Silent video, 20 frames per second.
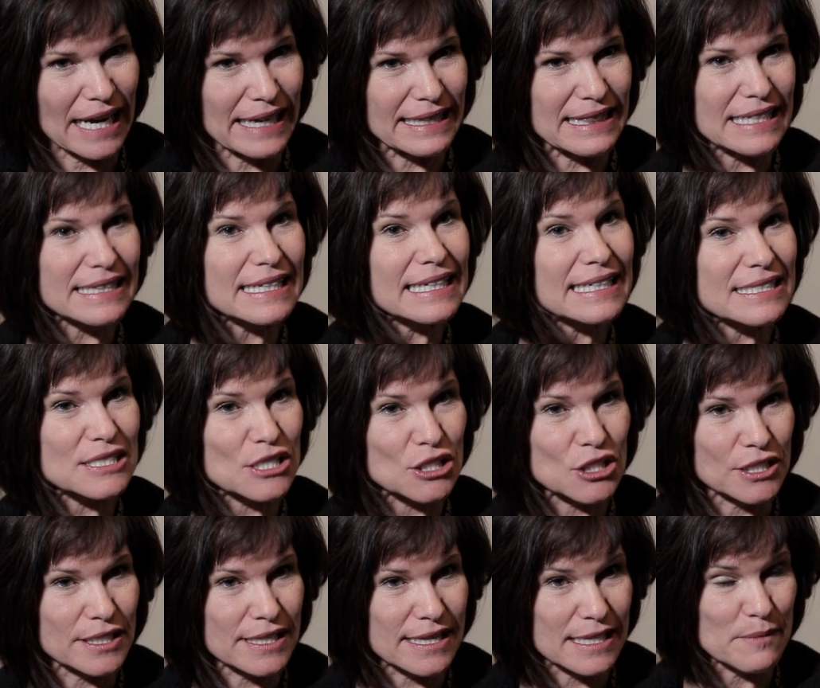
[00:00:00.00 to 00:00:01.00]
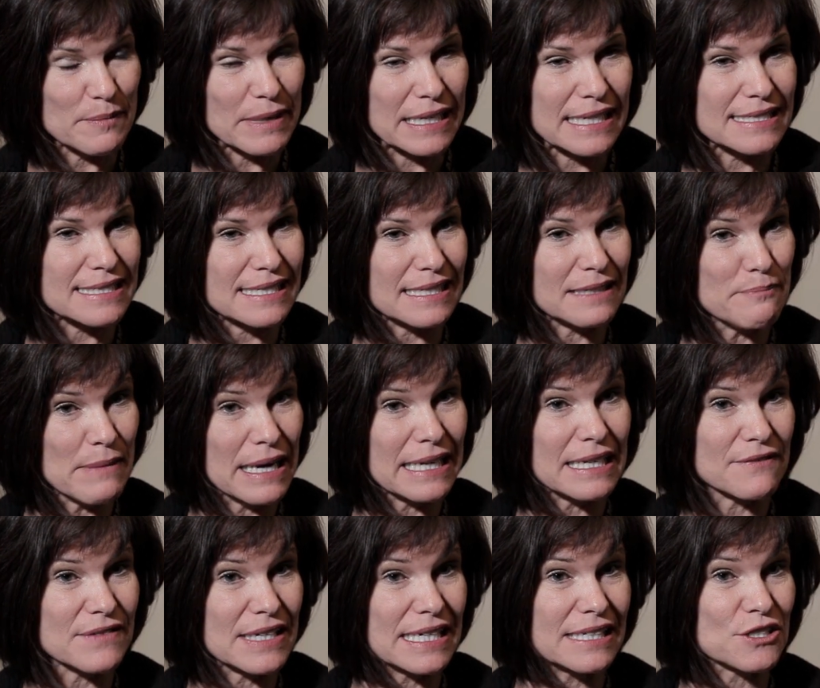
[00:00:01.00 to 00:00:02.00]
I think that it's a good thing because
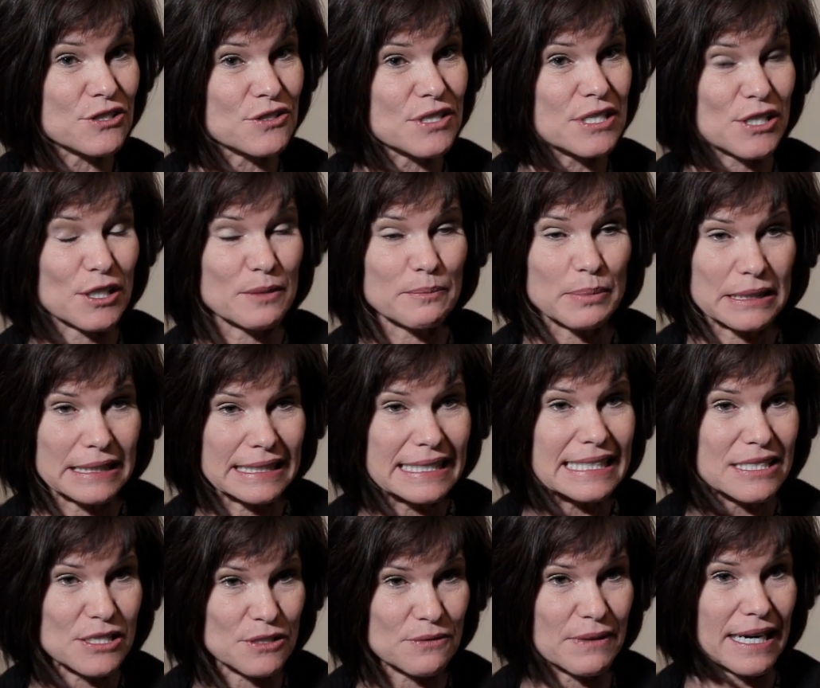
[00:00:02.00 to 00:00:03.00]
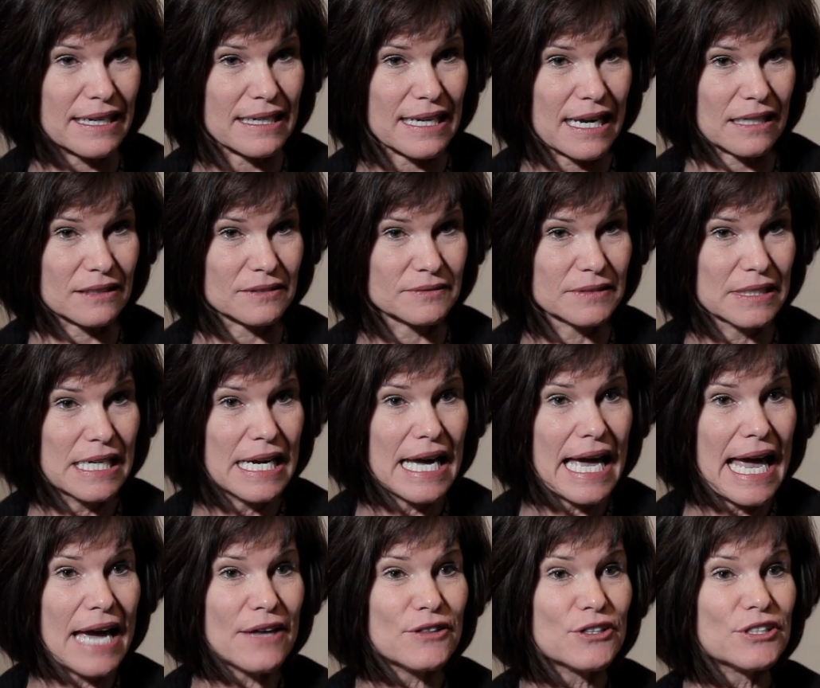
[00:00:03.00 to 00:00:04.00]
many of the industries aren't policed right now.
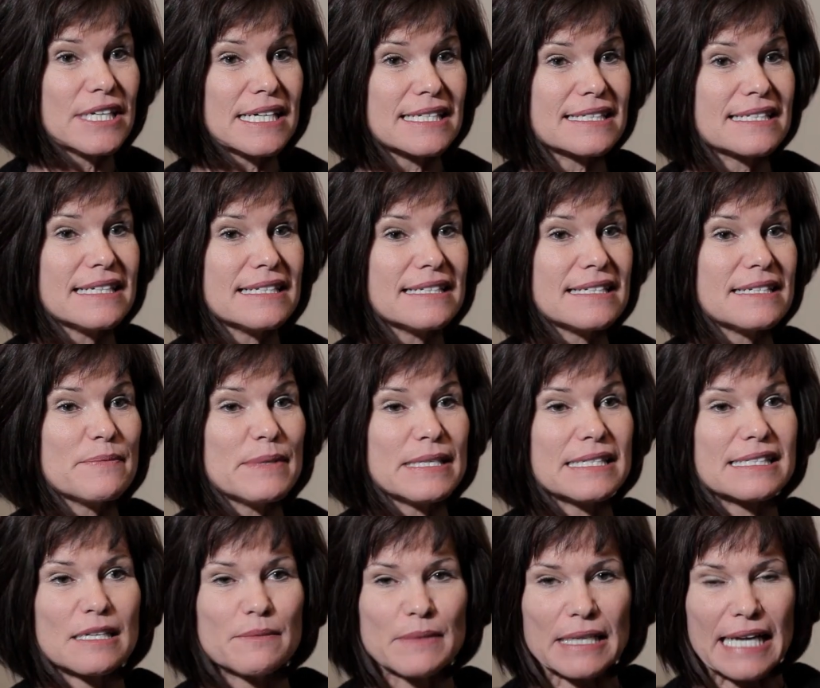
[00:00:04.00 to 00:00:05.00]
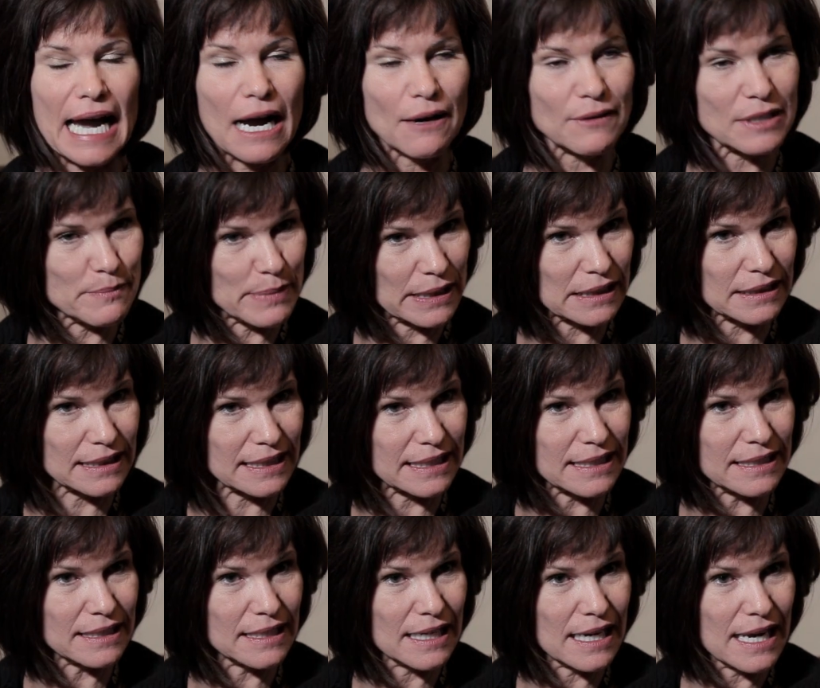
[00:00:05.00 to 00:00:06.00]
And there does need to be some
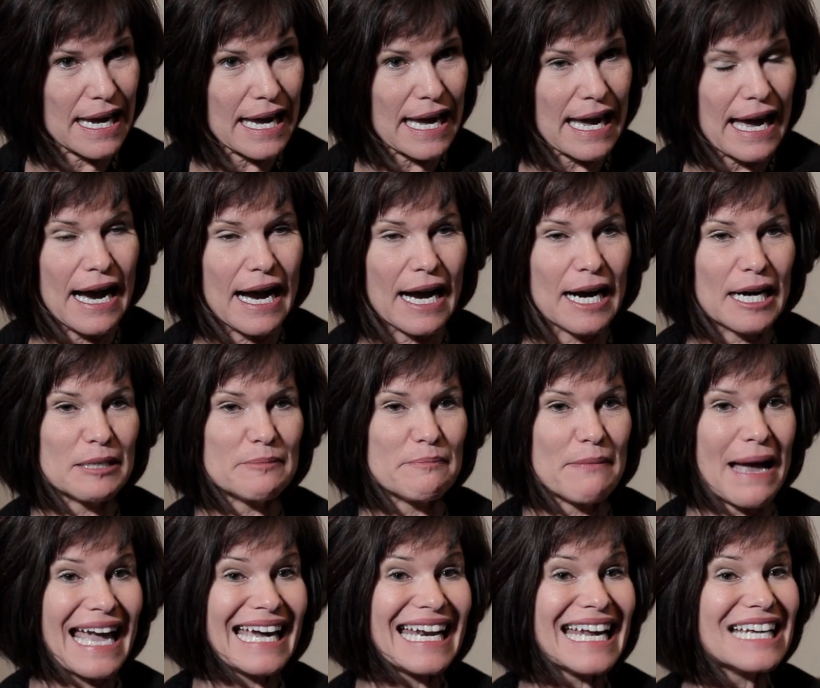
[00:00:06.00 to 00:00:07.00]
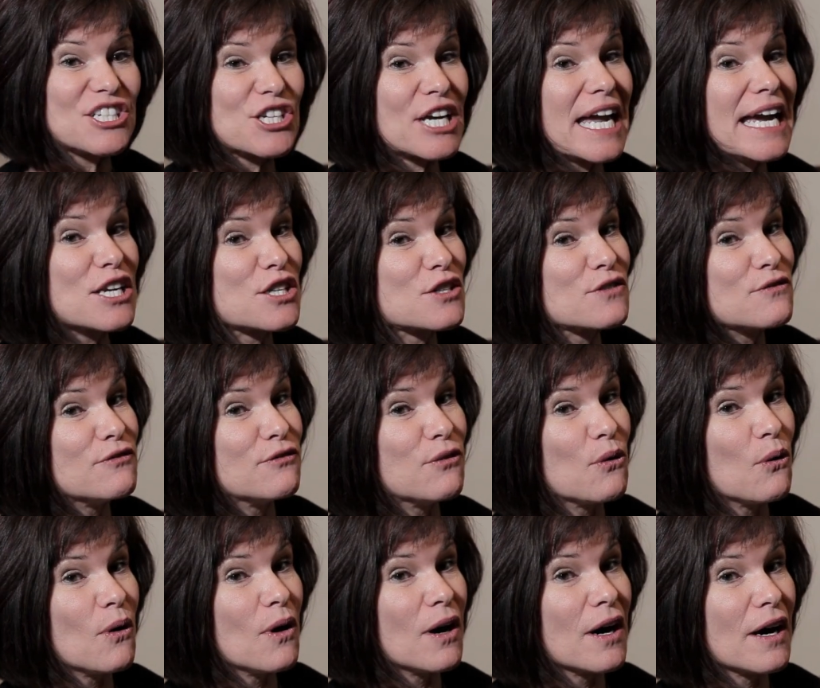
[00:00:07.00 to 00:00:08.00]
accountability and education
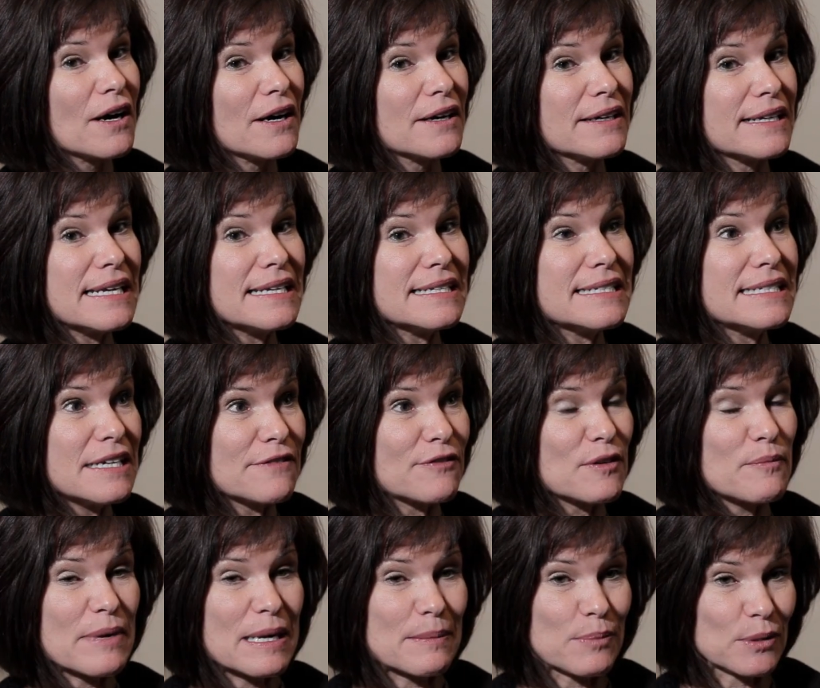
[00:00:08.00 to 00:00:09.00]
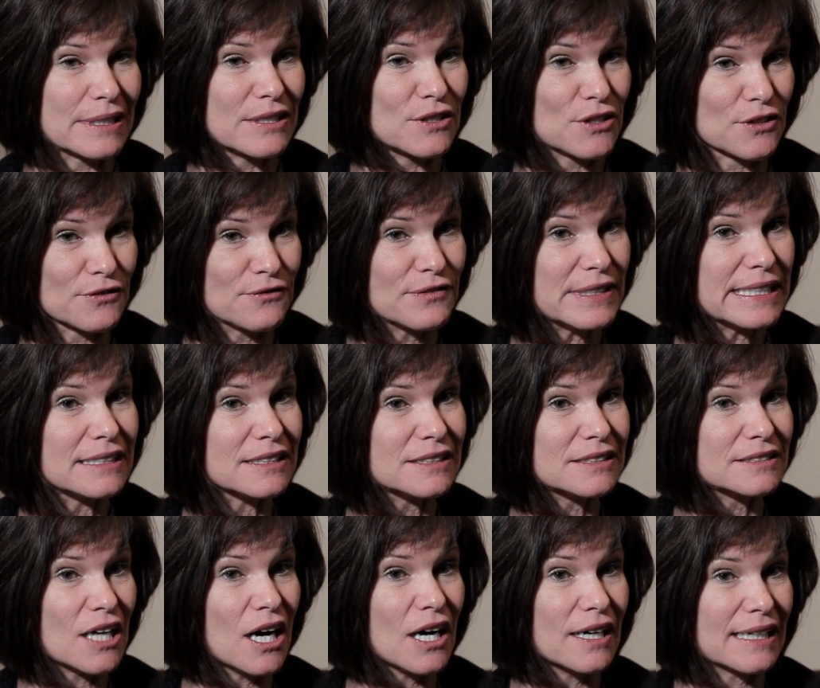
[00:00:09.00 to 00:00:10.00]
for different people in their
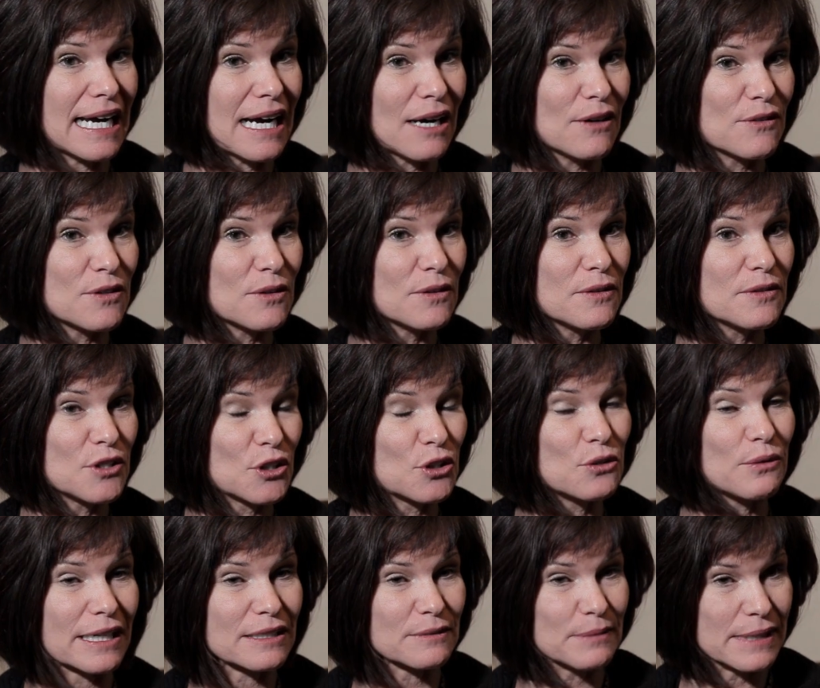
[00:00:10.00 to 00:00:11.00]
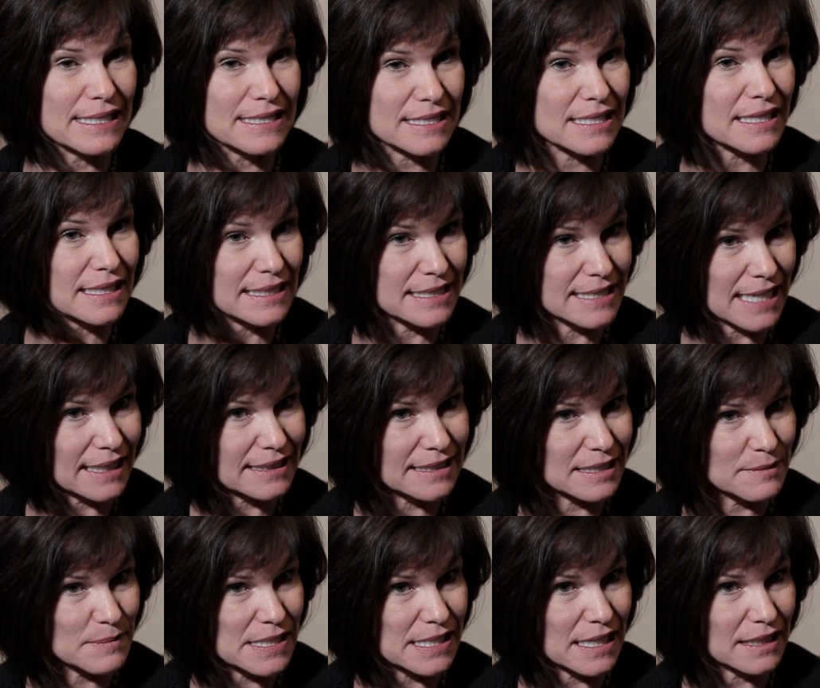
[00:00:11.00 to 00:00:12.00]
field on how the correct way is to conduct
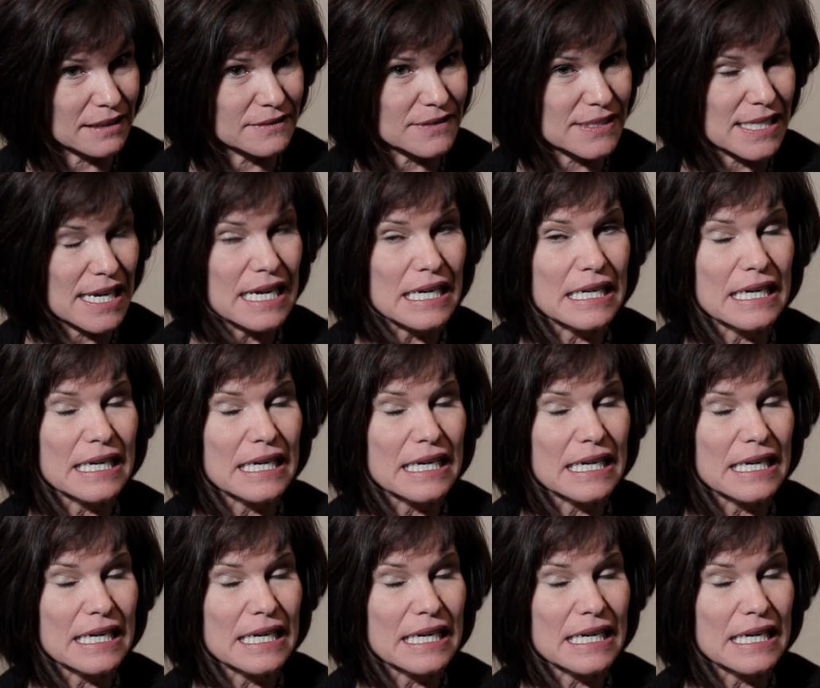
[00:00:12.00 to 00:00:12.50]
themselves.